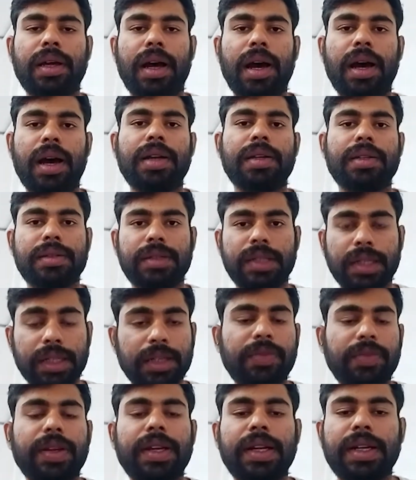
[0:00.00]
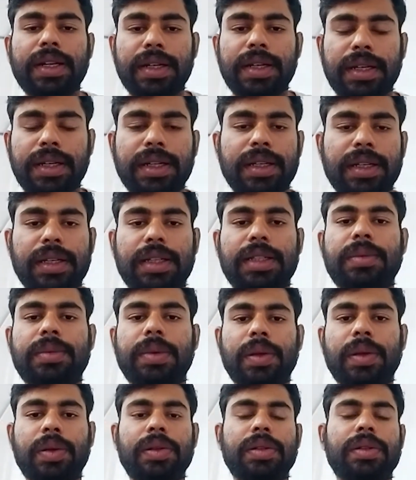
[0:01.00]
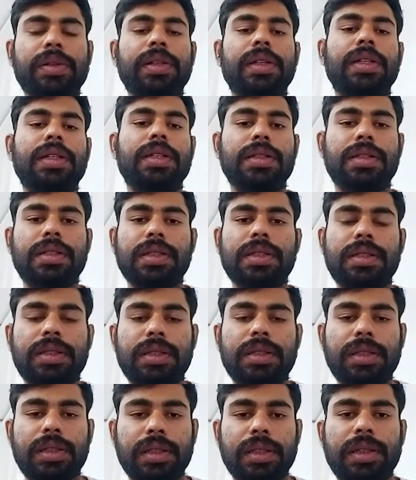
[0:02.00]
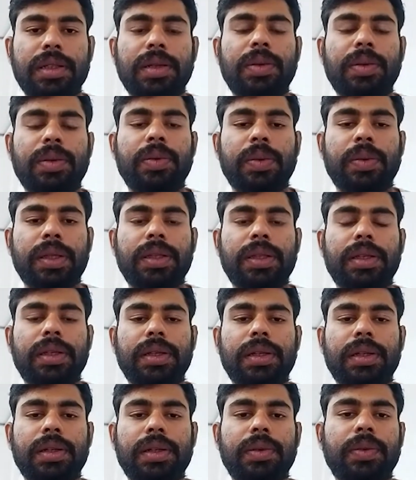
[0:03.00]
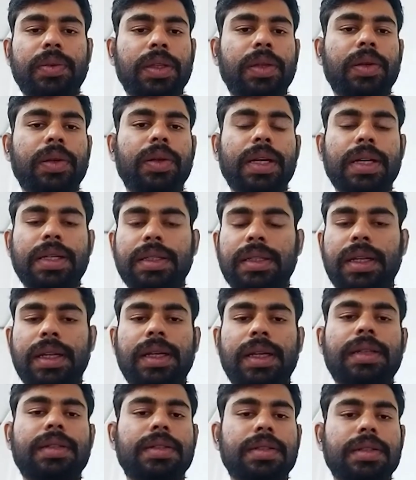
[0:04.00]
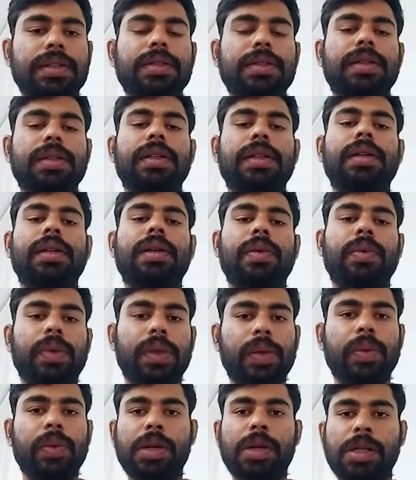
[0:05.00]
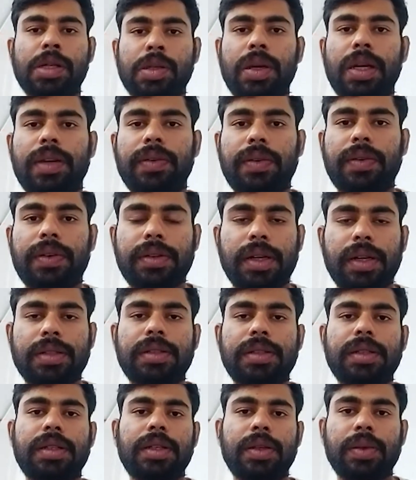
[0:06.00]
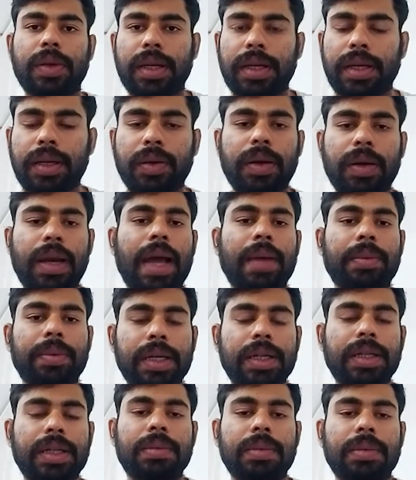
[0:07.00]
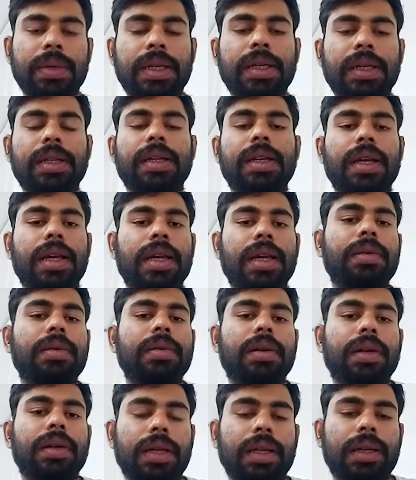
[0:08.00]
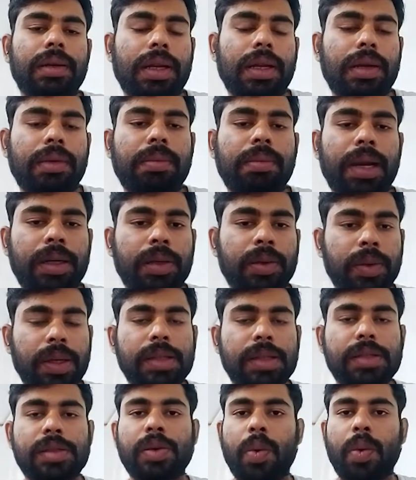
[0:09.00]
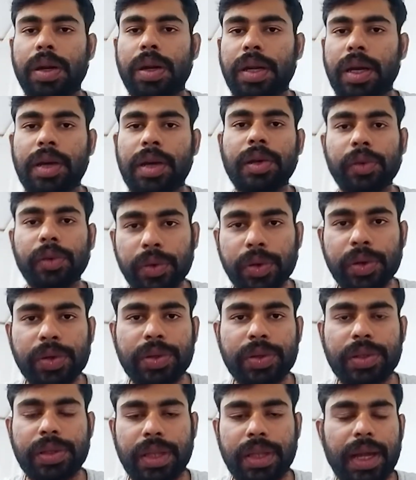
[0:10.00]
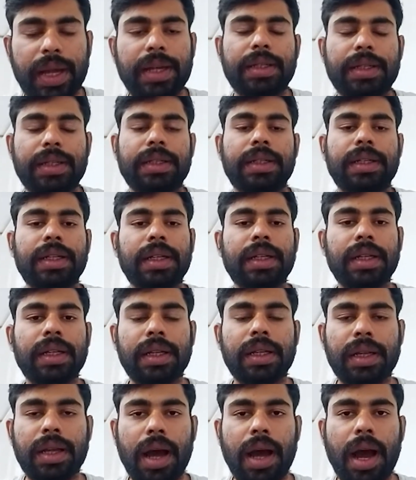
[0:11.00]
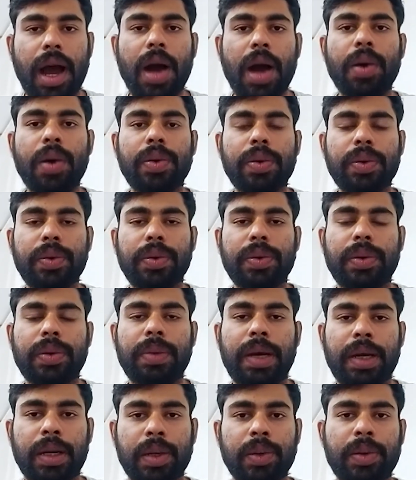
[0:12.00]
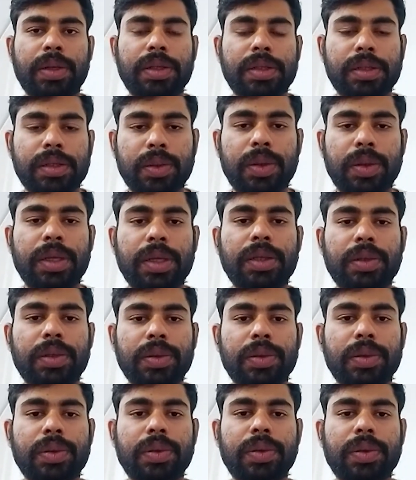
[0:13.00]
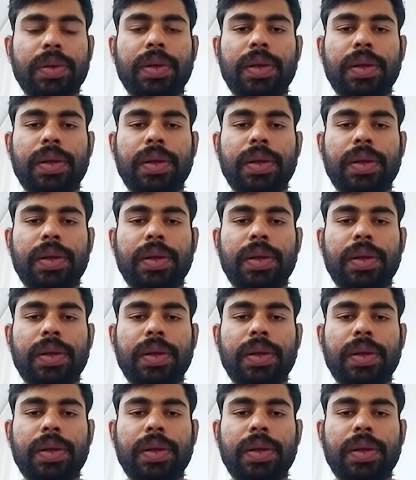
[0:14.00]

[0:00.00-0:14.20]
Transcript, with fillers: are significantly decreased, because just uh, with the with your internet, just with a virtual infrastructure, you can collaborate and meet in in in better ways. So what are your views on that, and how metaverse is going to